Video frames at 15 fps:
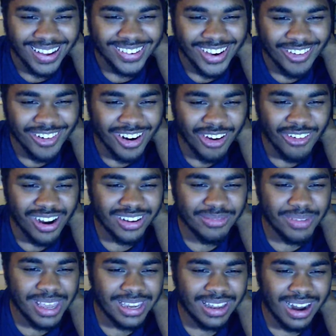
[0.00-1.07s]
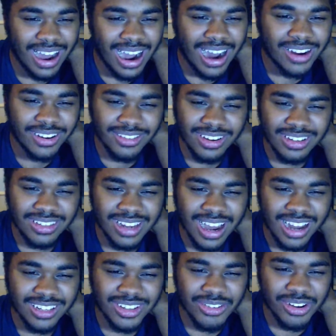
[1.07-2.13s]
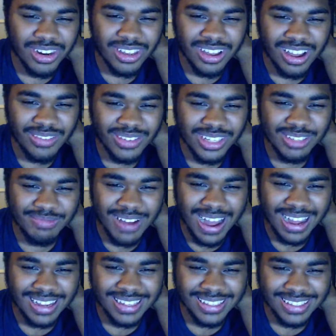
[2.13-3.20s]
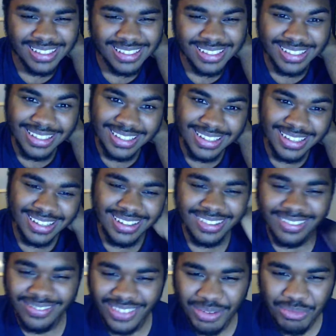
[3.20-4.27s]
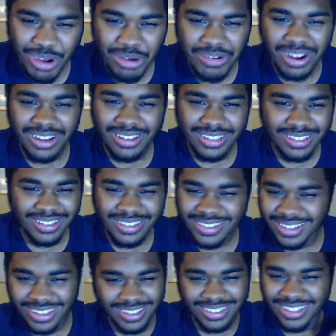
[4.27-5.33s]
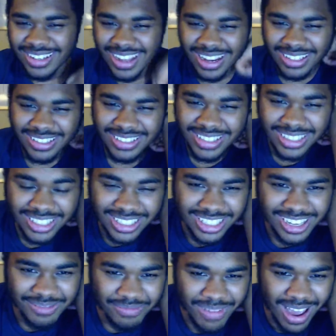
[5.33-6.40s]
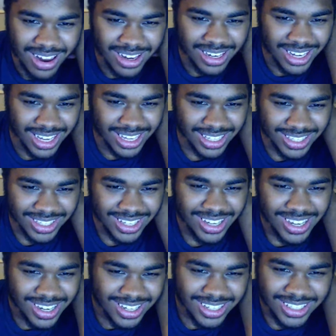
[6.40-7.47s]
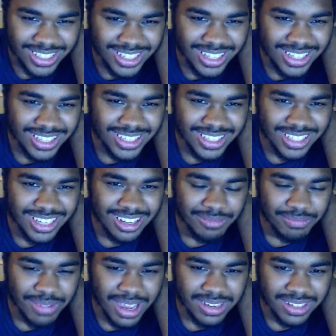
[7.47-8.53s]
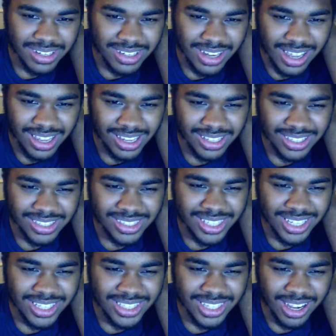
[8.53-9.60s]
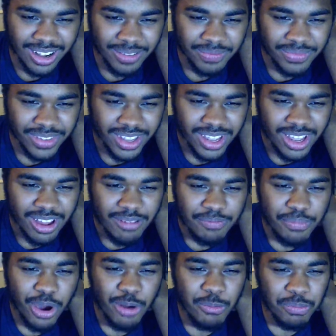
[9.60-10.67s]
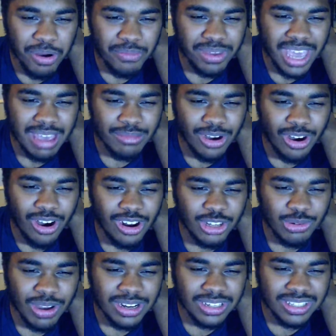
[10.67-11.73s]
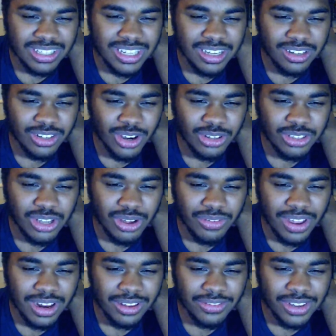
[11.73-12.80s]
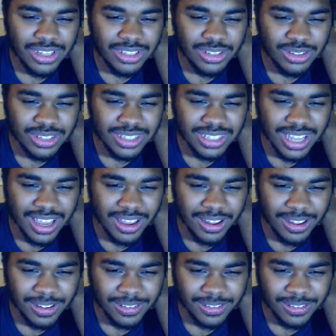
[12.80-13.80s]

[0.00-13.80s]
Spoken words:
We don't want to make it hard on your dad when he comes back. Yeah. The mother, she's seen better days. Sister, Punpun came all this way to see you. Don't you have anything to say?